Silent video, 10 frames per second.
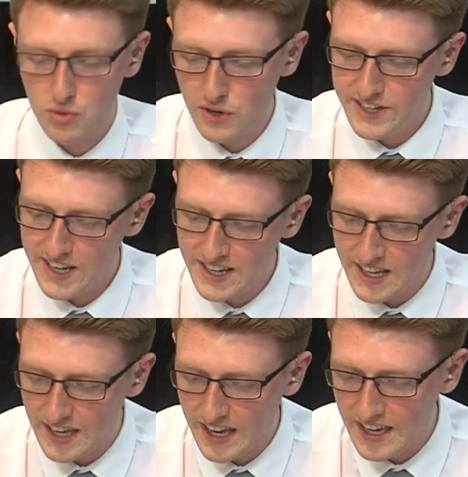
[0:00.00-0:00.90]
Troy
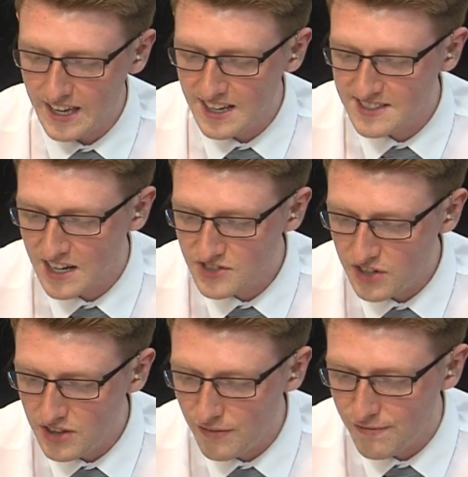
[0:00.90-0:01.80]
Deeney, he is
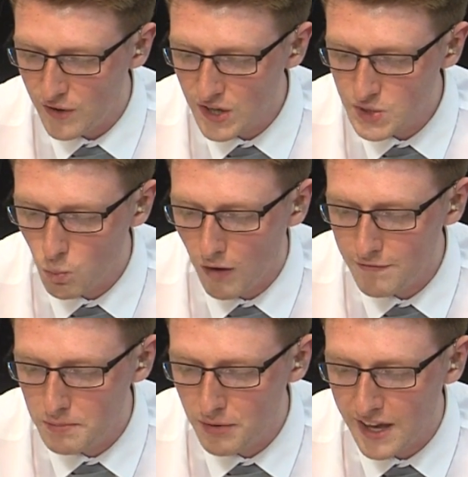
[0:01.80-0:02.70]
actually the first
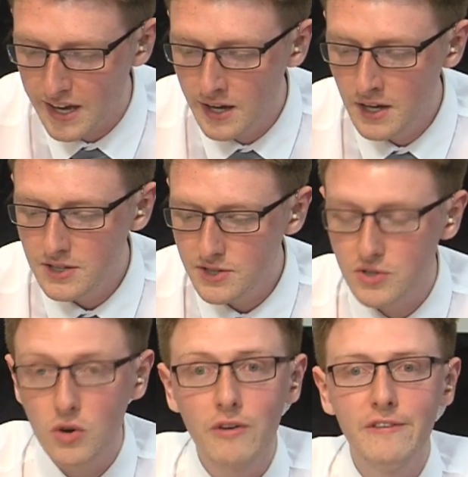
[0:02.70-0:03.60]
Watford player to
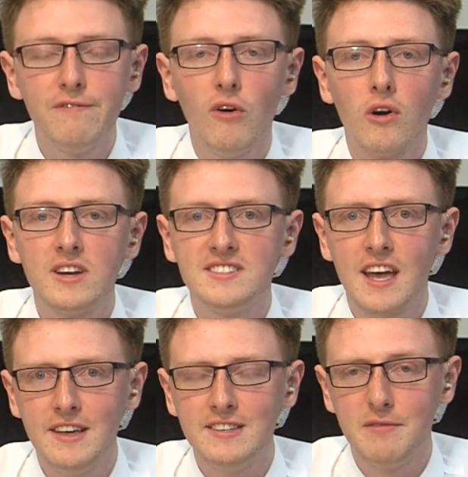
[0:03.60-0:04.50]
score in 4
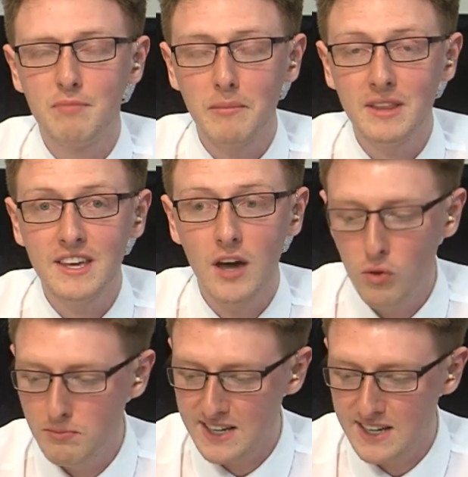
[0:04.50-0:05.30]
consecutive Premier League home